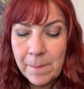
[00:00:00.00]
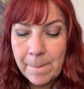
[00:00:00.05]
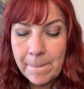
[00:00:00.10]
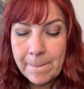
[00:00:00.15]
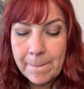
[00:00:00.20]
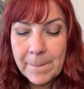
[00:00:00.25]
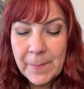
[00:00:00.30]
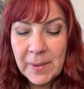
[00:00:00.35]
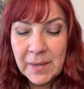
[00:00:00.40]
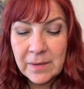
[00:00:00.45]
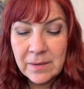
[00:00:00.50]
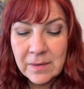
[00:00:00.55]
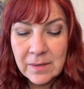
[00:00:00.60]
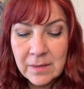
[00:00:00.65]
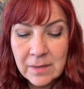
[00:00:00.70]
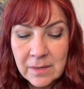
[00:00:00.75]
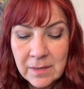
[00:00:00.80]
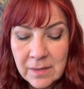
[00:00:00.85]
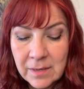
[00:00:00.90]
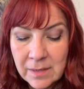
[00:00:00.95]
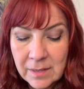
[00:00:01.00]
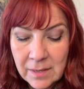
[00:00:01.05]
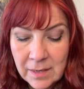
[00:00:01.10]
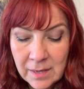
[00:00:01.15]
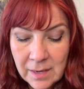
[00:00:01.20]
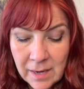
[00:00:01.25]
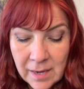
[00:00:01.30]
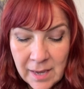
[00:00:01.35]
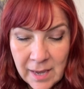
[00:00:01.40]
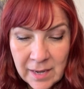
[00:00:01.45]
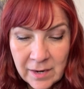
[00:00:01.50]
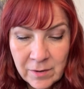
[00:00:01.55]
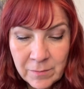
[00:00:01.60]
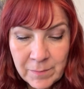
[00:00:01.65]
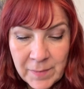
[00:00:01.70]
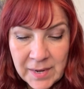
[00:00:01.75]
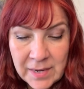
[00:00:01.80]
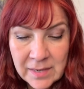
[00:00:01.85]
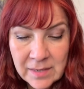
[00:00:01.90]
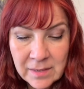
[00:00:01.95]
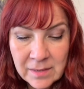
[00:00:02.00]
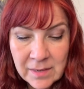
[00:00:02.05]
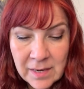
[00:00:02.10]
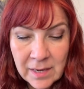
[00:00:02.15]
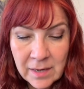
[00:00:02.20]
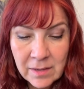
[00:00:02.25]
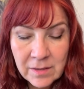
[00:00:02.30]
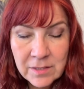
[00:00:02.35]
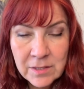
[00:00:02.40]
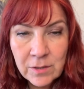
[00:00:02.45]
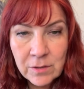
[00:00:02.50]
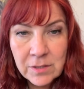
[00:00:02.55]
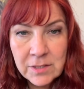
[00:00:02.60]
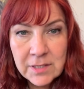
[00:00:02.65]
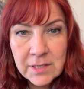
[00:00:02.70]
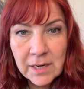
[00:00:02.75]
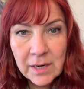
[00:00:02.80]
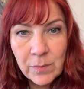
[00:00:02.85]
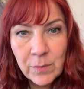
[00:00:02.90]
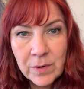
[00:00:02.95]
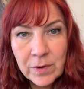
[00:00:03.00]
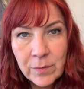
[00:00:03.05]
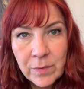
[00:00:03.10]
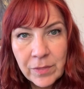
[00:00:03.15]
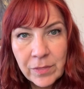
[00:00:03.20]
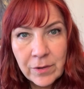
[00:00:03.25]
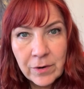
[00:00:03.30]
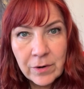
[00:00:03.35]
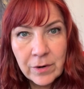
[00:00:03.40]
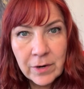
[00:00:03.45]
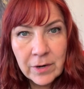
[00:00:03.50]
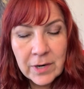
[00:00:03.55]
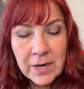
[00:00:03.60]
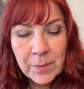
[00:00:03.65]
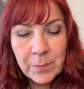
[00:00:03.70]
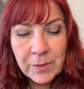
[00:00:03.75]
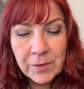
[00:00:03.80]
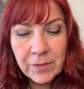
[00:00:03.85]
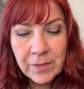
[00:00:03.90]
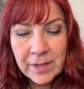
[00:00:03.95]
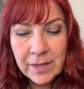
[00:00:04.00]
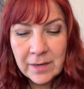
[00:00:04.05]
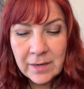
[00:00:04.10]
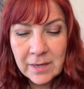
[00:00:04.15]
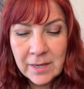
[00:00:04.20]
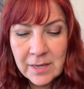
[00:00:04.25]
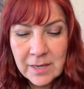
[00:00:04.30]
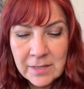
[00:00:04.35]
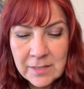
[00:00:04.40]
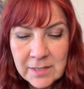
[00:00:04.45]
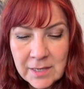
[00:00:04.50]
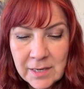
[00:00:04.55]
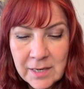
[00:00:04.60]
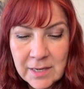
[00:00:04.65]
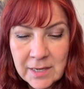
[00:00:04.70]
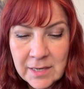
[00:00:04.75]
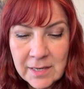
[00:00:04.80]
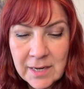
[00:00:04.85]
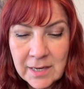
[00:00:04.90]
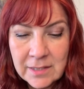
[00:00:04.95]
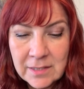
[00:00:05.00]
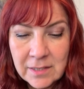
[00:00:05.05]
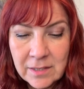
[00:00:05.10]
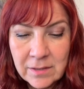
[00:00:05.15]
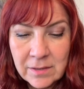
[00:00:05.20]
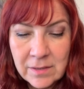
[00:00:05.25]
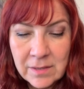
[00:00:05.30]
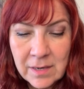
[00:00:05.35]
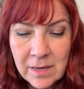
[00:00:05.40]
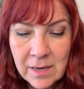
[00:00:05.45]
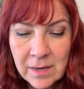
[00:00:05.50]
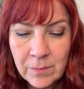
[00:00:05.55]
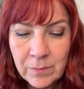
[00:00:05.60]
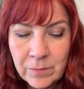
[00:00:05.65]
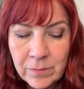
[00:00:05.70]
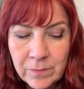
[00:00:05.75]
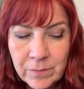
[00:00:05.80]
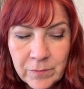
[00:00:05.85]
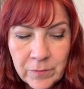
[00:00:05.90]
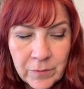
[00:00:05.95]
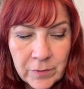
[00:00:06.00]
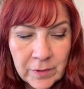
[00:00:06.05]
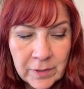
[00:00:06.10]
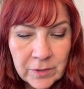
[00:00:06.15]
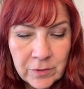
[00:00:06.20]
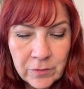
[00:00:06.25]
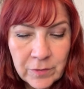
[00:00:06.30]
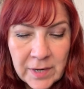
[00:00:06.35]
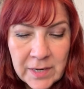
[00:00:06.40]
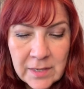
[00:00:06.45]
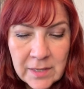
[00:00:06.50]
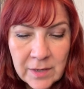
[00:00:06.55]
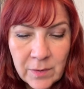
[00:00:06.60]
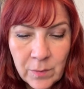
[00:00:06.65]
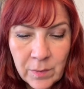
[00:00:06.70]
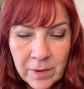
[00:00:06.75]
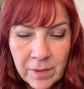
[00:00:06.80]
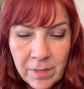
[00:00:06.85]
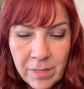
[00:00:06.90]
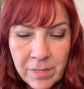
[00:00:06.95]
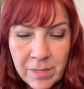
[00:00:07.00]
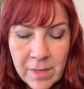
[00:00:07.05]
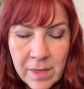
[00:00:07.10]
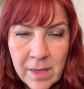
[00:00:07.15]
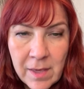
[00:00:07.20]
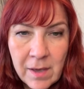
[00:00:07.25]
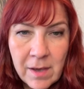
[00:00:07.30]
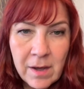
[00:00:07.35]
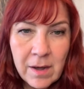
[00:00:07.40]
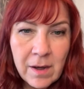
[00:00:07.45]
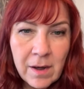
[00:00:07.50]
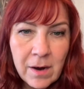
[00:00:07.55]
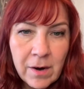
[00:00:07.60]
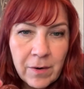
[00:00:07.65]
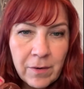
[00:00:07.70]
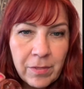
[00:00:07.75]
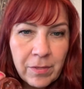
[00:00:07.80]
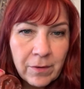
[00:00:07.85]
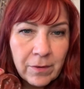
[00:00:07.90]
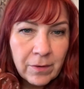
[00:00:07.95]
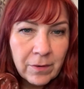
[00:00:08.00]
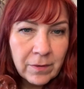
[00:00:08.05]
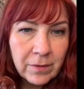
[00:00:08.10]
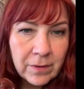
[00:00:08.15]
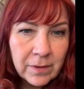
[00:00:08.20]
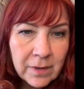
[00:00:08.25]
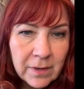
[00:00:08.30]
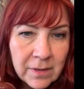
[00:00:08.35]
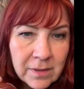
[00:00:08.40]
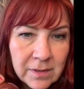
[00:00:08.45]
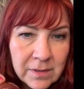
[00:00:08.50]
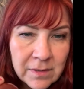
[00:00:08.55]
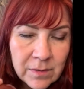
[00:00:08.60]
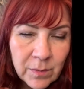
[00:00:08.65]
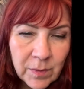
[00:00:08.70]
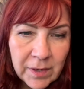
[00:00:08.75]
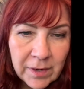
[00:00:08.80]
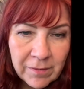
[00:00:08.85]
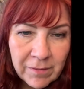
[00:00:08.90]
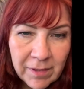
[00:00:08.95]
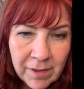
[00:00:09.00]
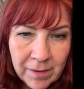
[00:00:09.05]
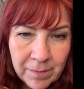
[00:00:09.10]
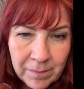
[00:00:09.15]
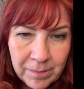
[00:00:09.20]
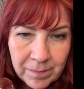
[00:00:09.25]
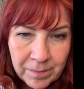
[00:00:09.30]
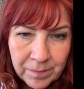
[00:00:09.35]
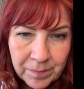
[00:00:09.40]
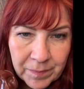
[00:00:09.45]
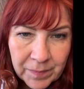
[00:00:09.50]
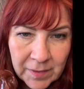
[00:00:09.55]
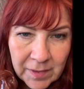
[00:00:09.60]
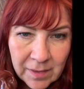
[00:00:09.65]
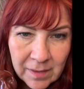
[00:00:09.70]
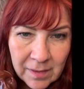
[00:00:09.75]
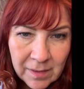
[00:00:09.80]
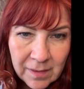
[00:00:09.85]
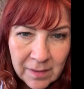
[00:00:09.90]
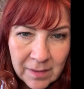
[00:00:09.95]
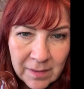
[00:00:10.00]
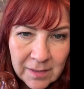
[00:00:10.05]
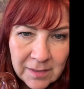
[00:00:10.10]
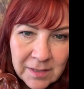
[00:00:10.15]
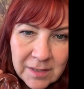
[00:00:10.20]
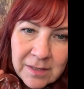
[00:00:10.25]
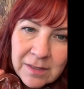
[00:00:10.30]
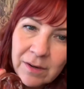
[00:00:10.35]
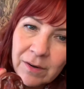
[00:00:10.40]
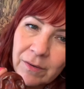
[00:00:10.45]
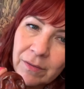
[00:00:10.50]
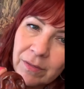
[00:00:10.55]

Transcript: But out of the skulls that I work with, there are a couple that he said he connected really directly with. Arthur is one of them, and this is Arthur,